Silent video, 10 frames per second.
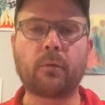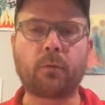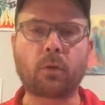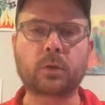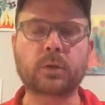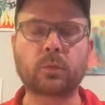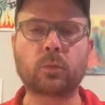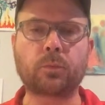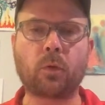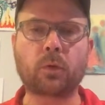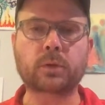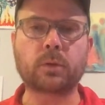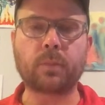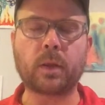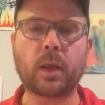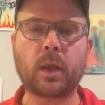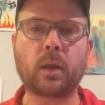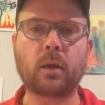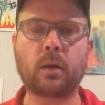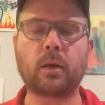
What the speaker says: Focus on being